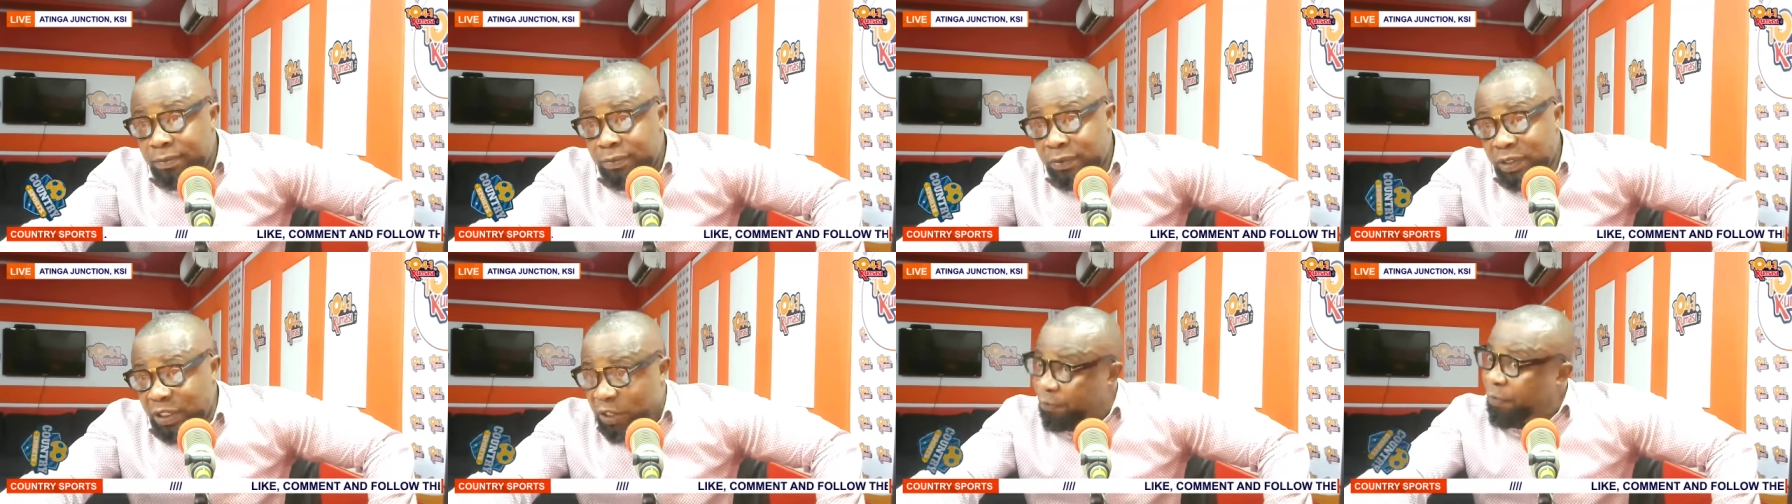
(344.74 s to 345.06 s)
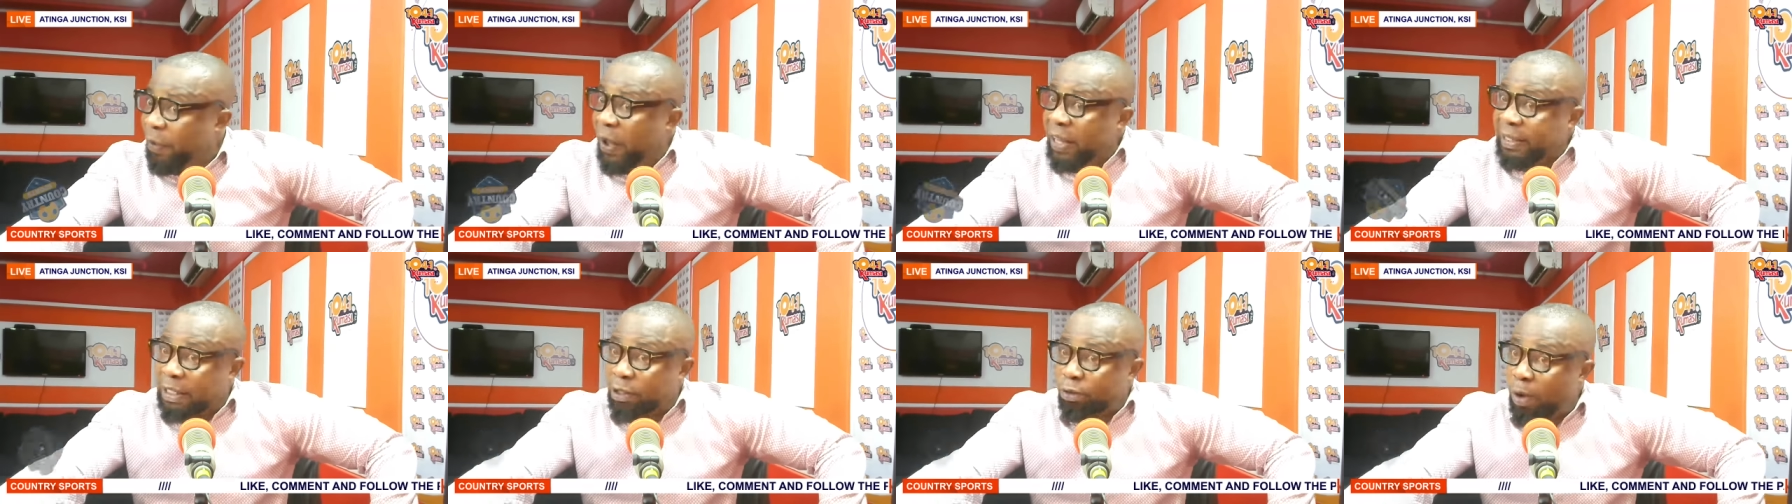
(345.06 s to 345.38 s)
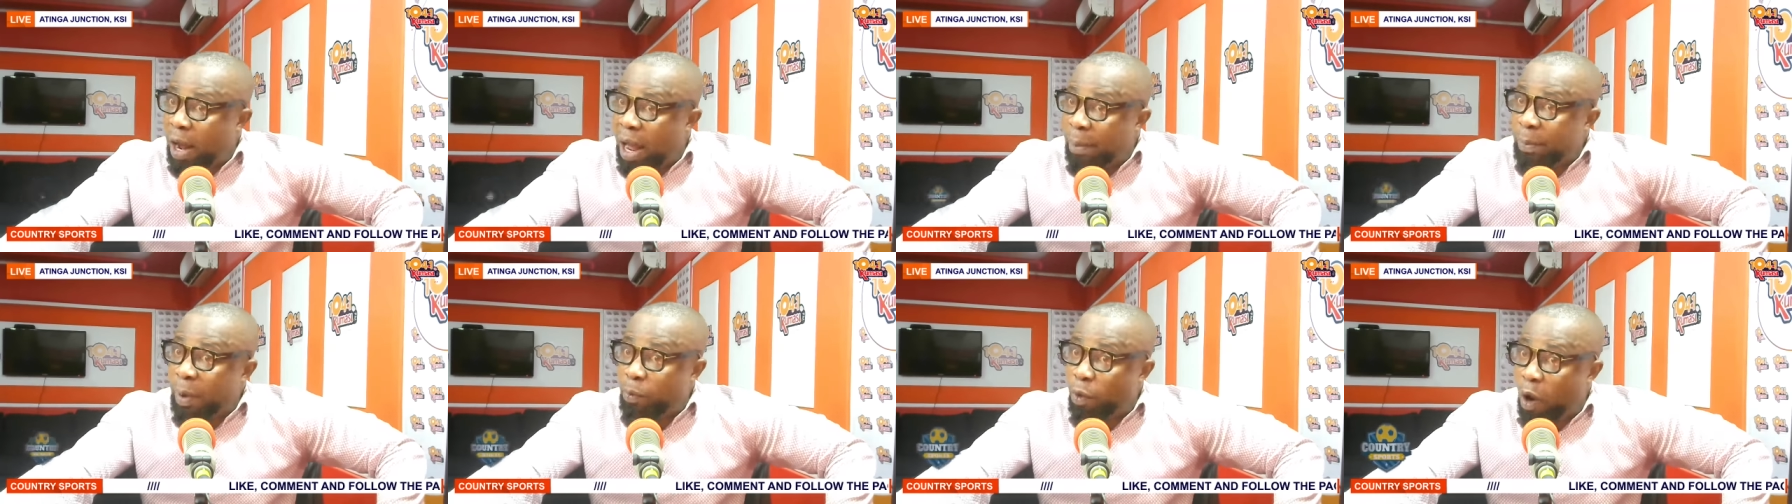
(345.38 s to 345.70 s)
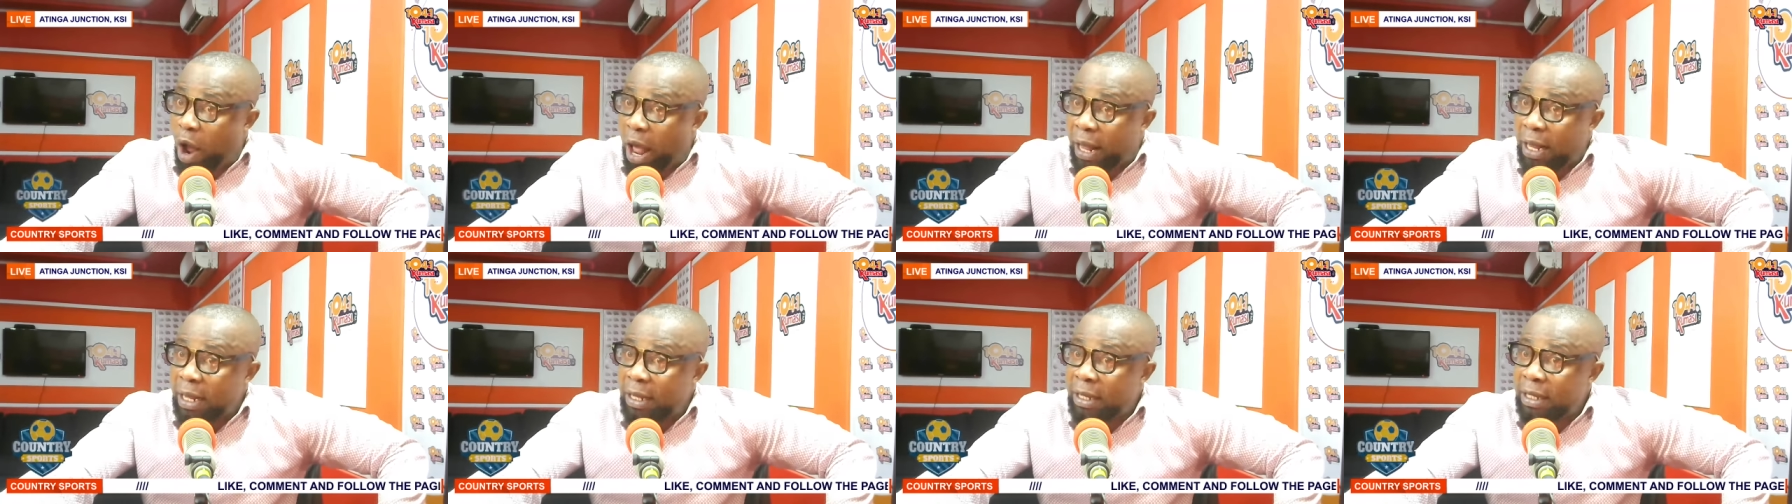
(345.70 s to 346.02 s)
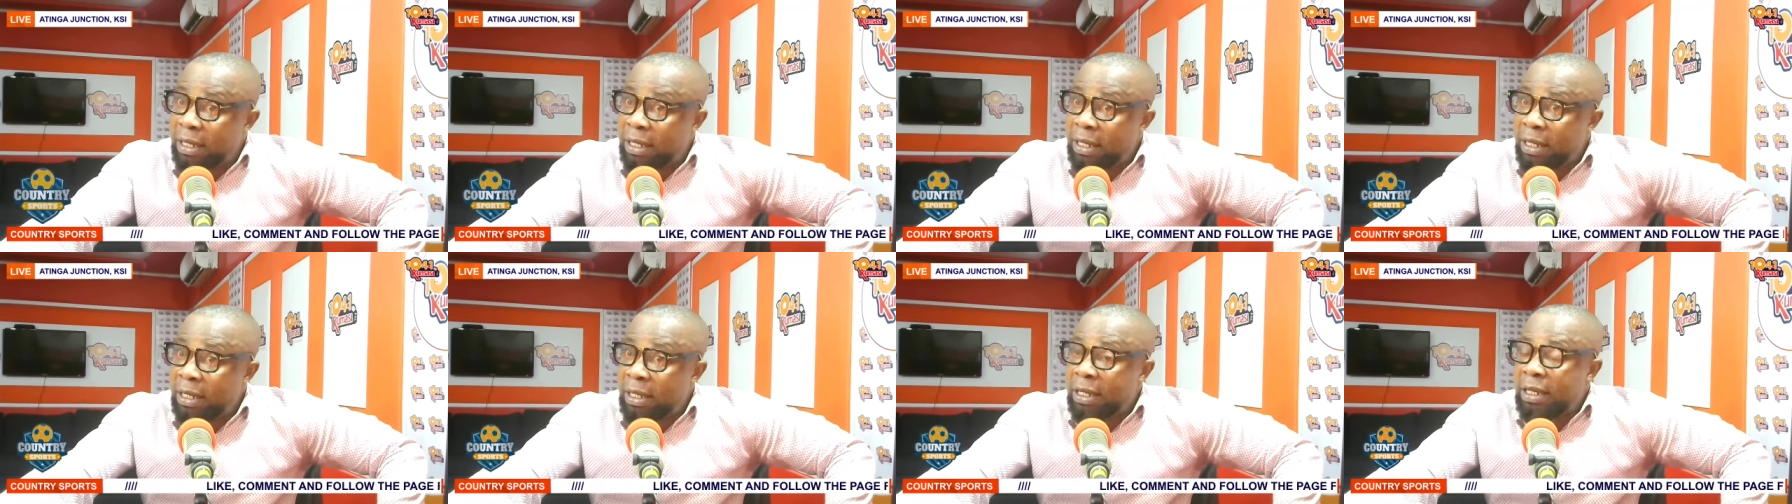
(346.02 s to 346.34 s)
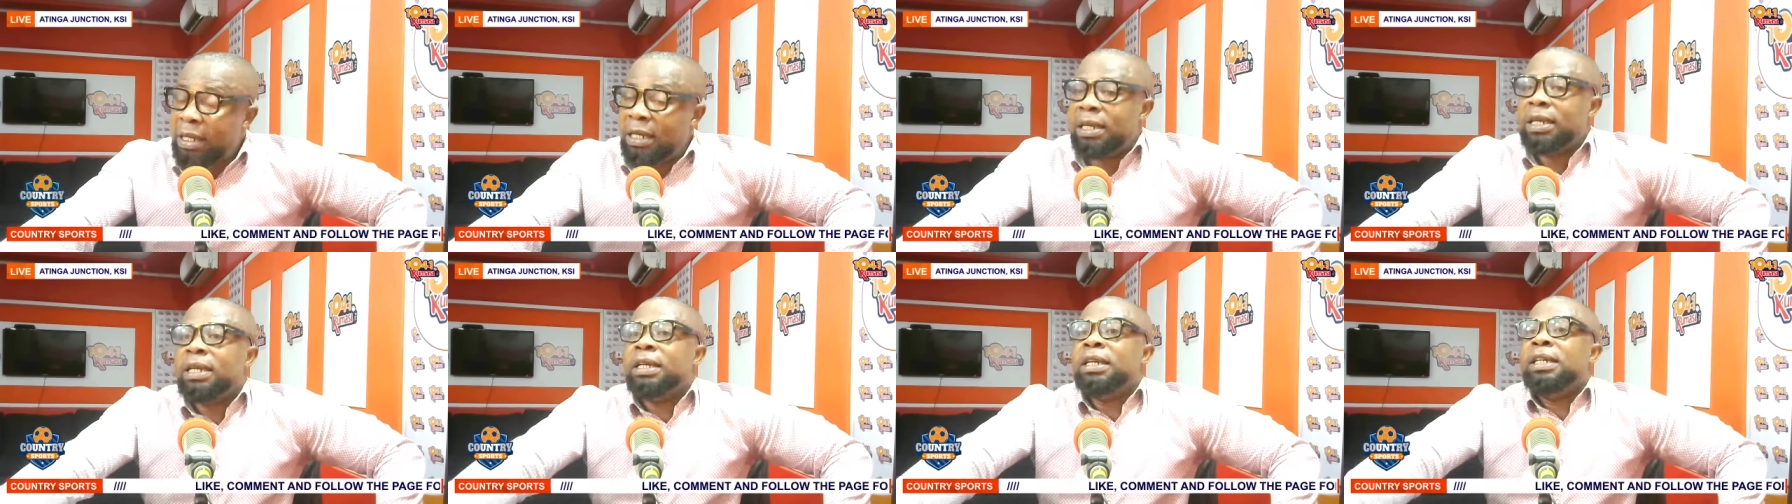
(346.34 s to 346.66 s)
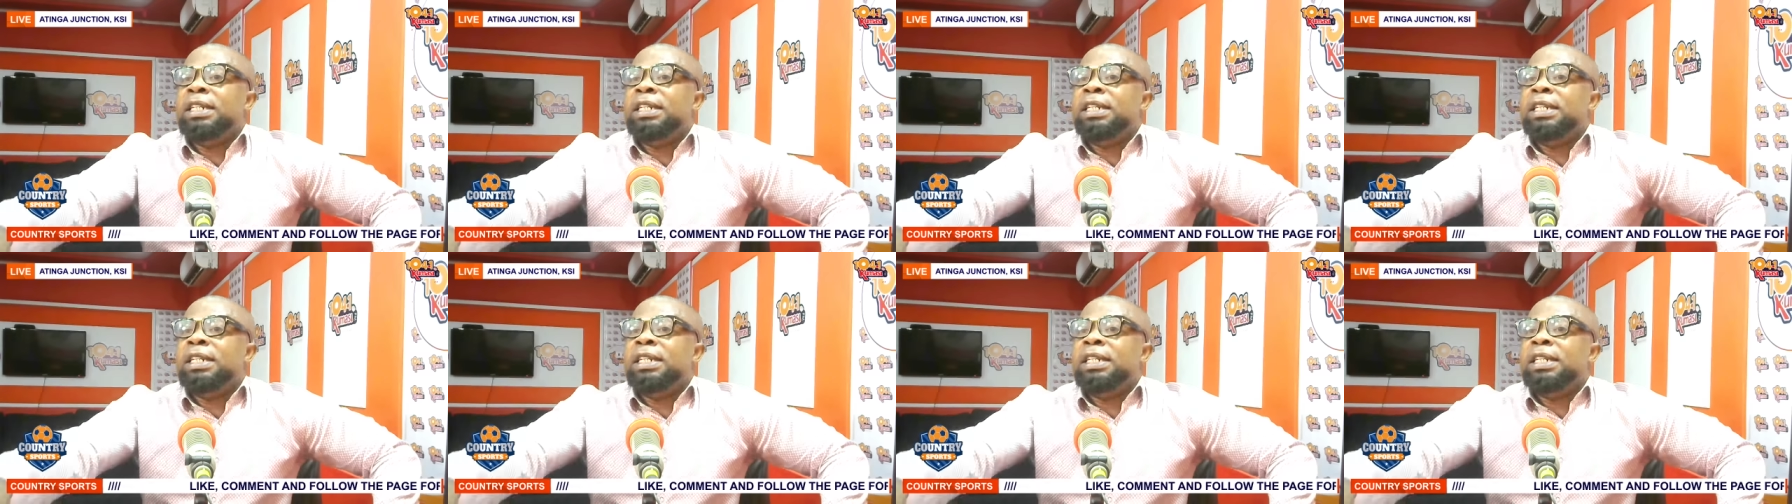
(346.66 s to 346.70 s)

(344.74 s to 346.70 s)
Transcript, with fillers: Defense now, I'm a defense now.